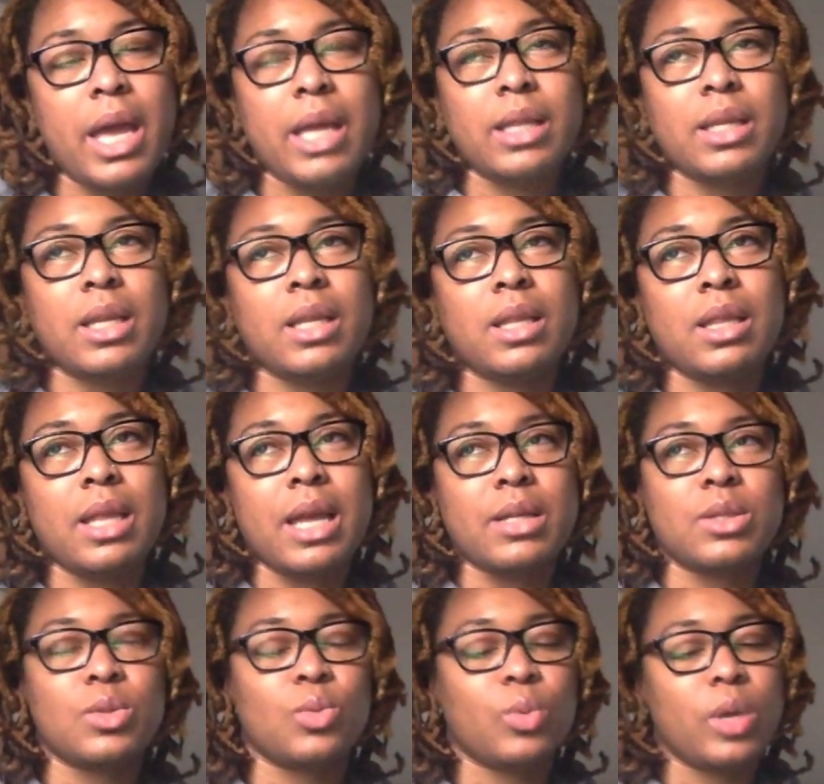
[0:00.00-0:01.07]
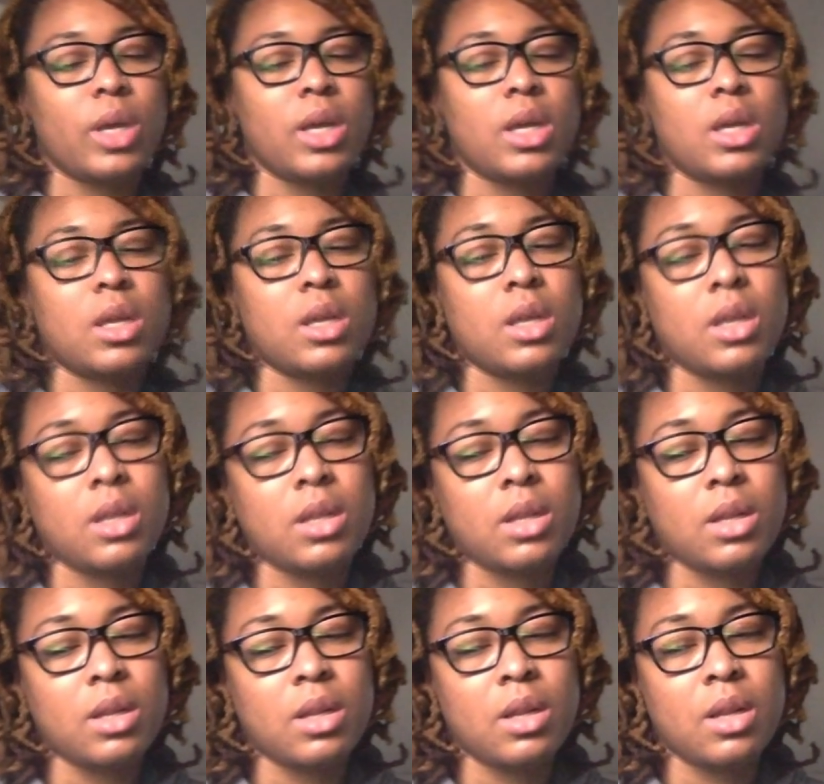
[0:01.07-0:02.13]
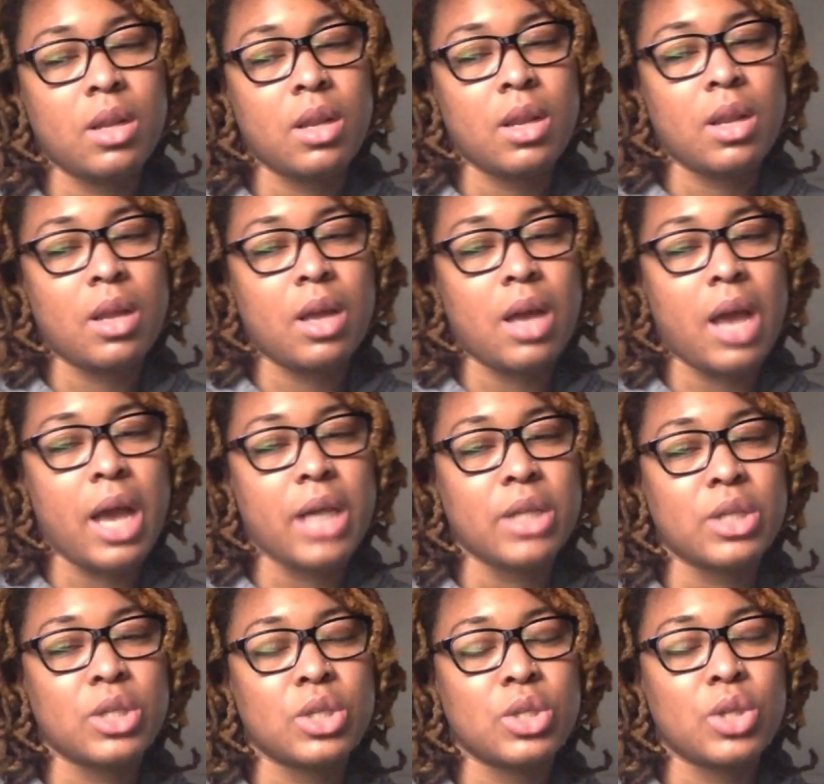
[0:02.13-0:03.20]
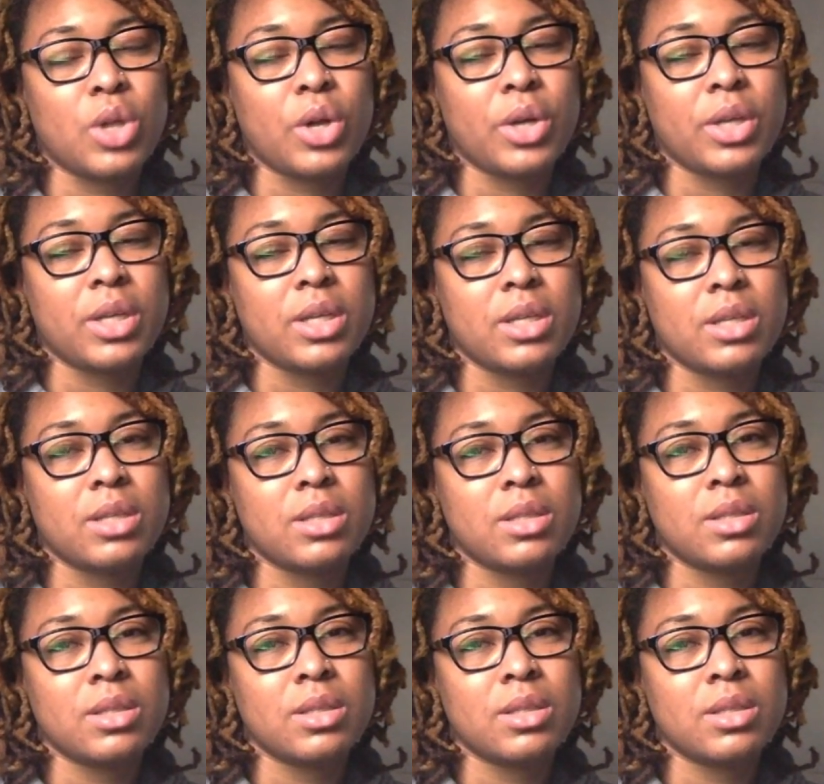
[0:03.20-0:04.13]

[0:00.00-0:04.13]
And then that's when I started